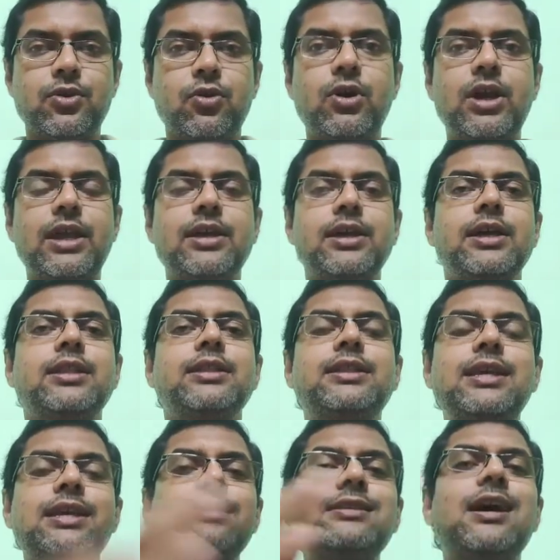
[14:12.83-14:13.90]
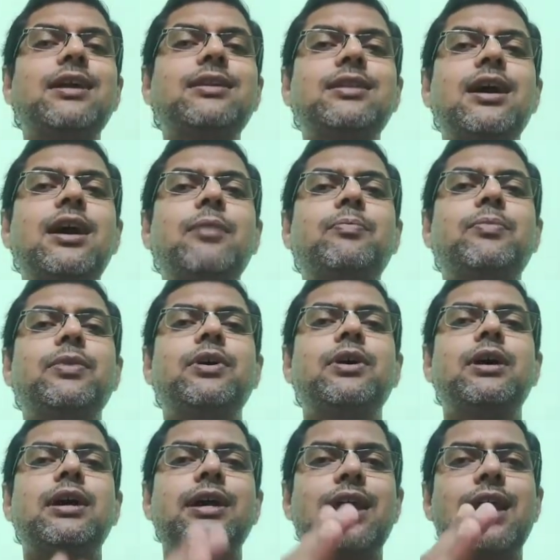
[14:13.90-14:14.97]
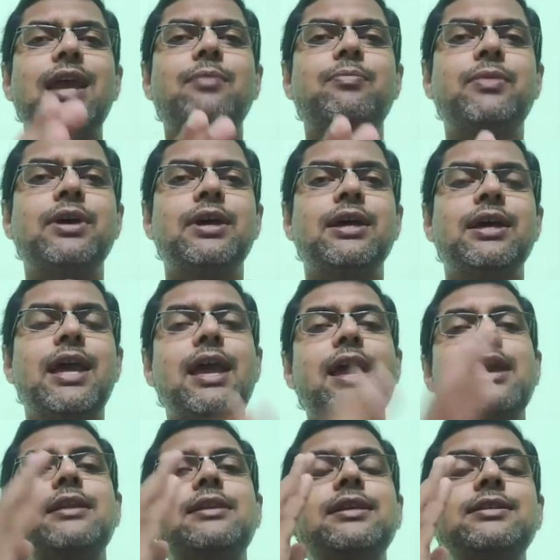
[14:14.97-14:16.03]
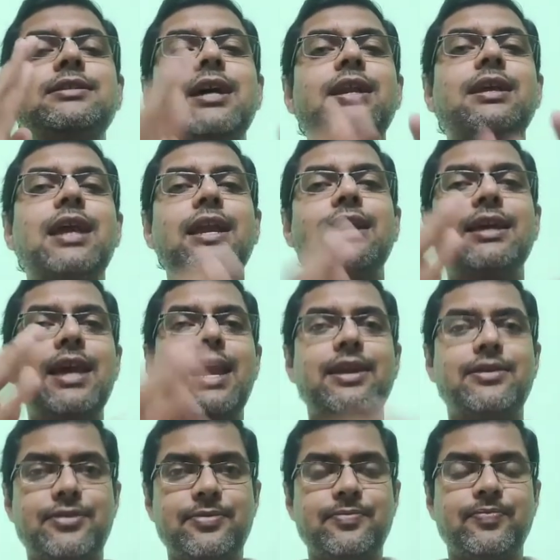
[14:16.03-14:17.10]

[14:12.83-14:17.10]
Okay, these are the help a teacher can get